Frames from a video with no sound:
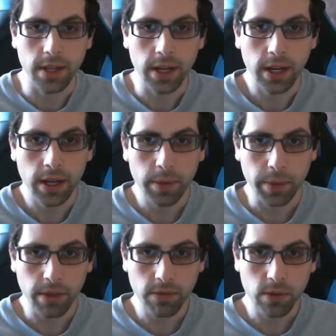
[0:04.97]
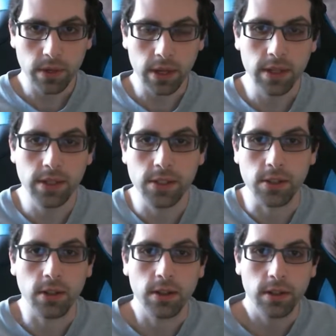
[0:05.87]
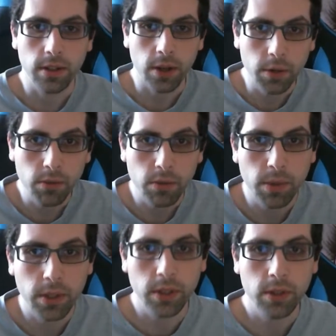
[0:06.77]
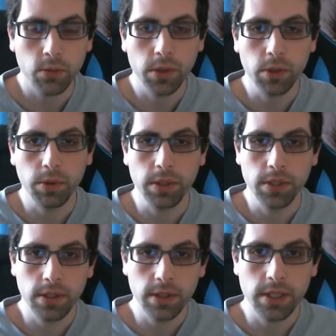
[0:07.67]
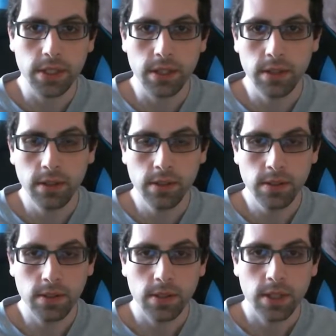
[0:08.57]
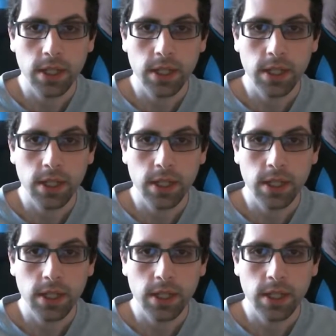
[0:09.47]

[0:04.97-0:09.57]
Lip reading: If you guys are unfamiliar with what the series is,